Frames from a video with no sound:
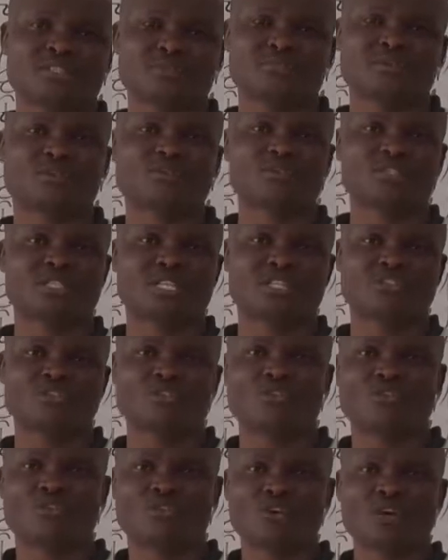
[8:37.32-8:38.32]
because they
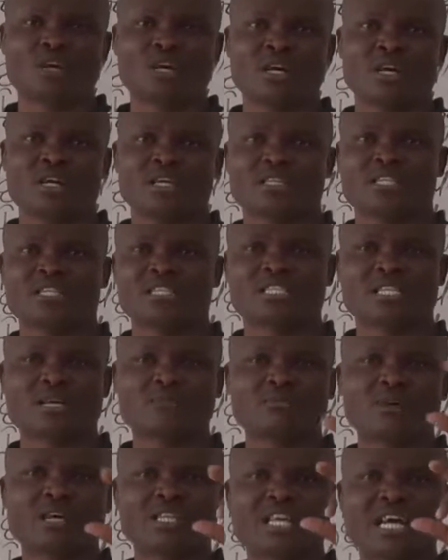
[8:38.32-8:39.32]
know there's
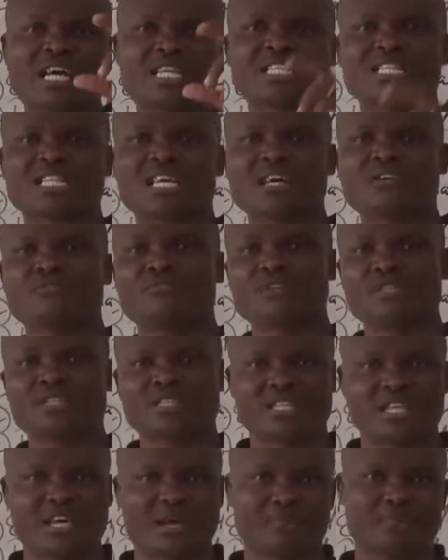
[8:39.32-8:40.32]
somewhere they are deriving
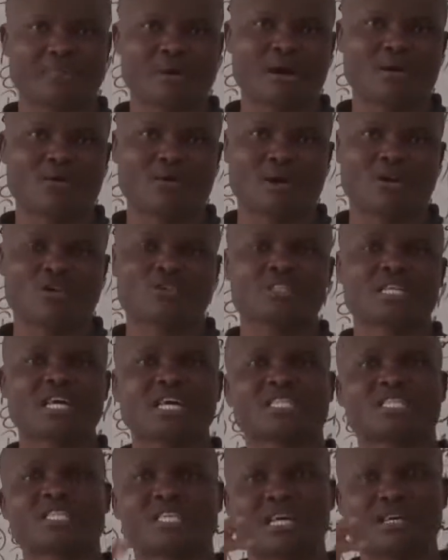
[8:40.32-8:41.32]
their power or they
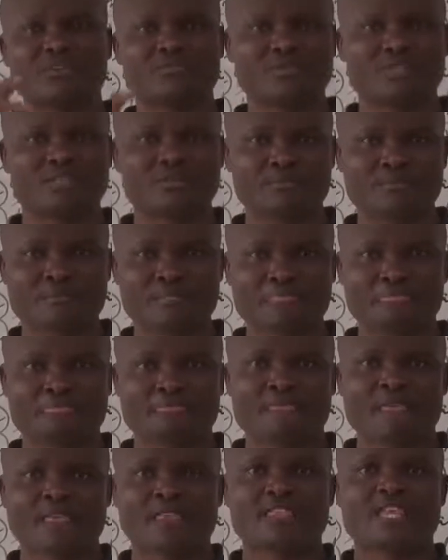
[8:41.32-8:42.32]
are deriving
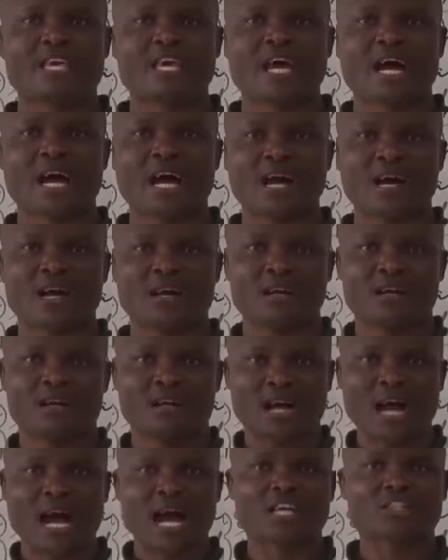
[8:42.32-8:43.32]
their
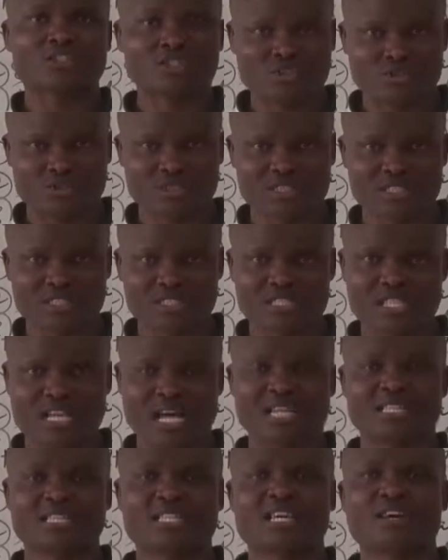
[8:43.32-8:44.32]
actions,
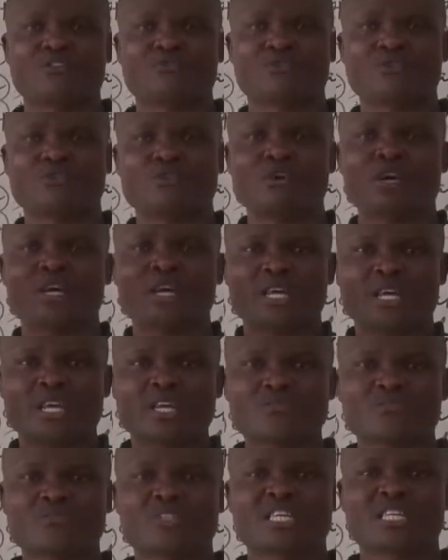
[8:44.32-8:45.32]
and therefore
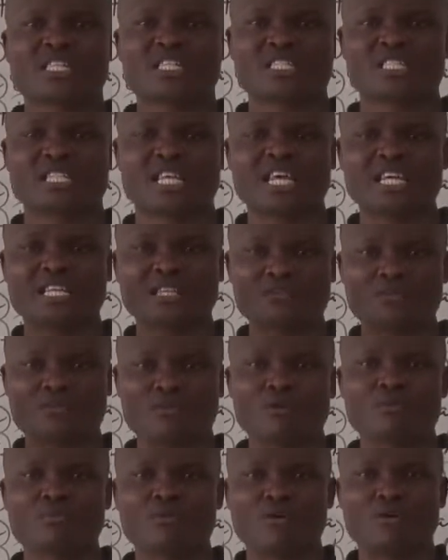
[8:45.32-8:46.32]
if there is any
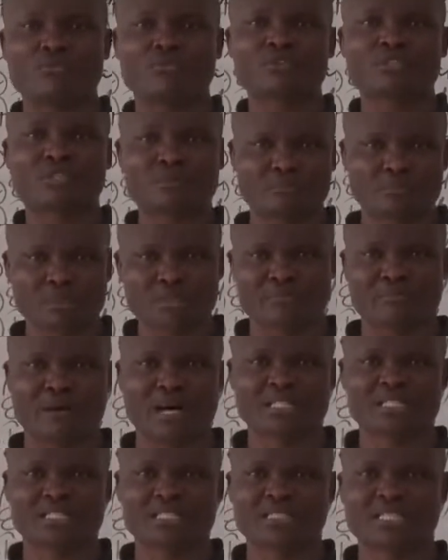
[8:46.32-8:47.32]
form of
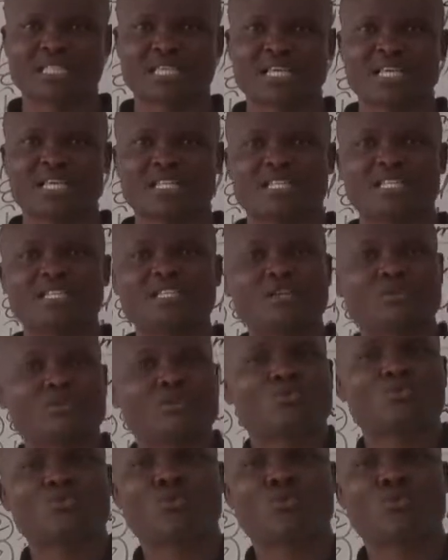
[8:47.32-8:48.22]
reprimand, then they will